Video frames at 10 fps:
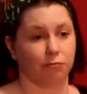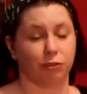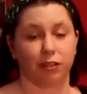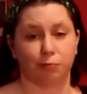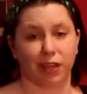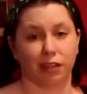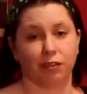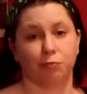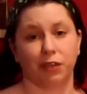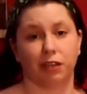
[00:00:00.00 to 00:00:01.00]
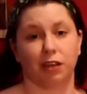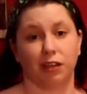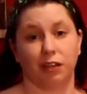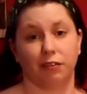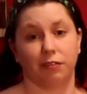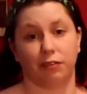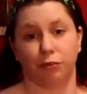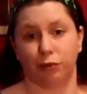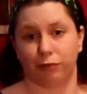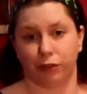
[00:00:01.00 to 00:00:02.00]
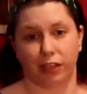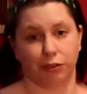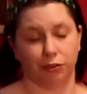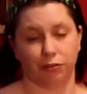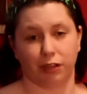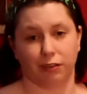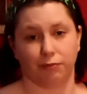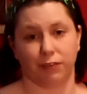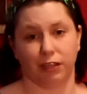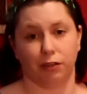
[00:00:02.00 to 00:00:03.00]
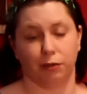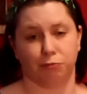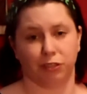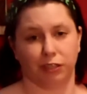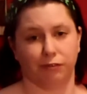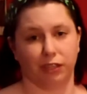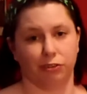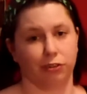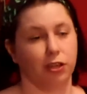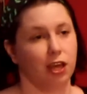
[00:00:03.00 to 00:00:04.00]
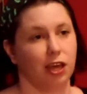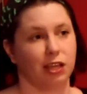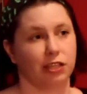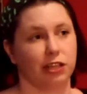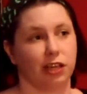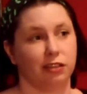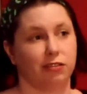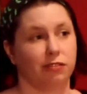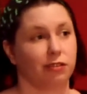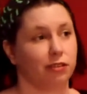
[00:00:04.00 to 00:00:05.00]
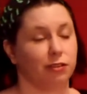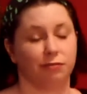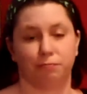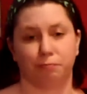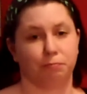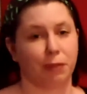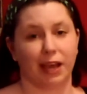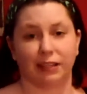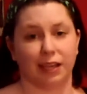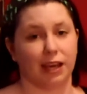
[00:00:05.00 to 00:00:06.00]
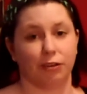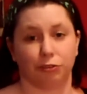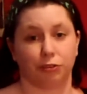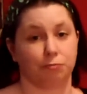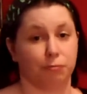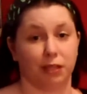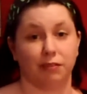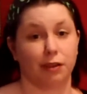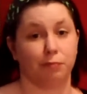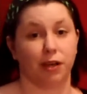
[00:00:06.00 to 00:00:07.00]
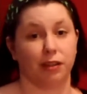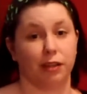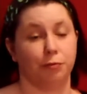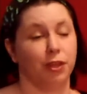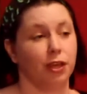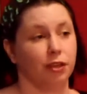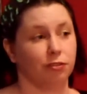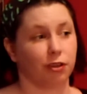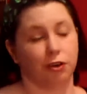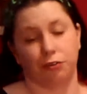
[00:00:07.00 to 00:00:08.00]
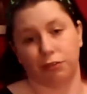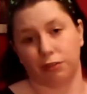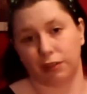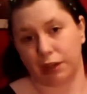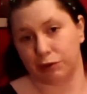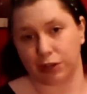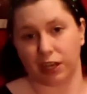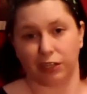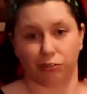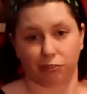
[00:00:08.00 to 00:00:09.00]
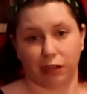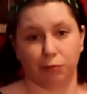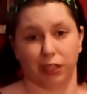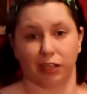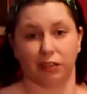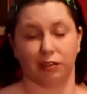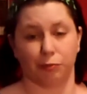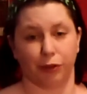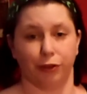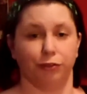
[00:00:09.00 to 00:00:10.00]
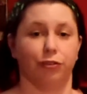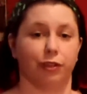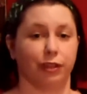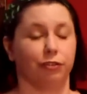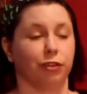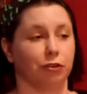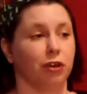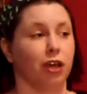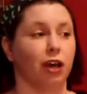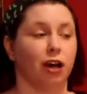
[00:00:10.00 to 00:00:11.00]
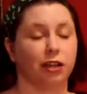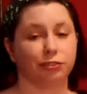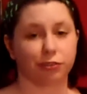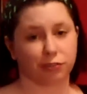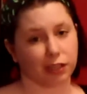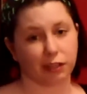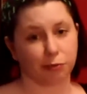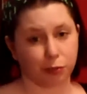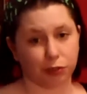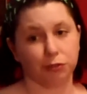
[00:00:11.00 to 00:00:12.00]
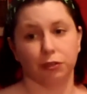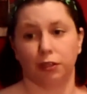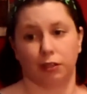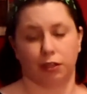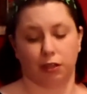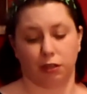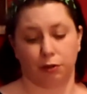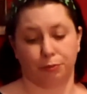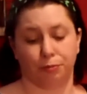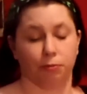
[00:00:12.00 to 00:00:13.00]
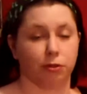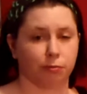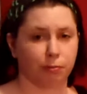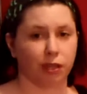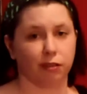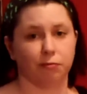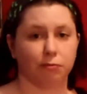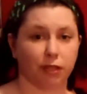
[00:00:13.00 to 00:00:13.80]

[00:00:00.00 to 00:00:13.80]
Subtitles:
wristbands because whoever they used as a printing vendor just backed out or messed up on them. So they were kind of scrambling on some of those things. So understandable. But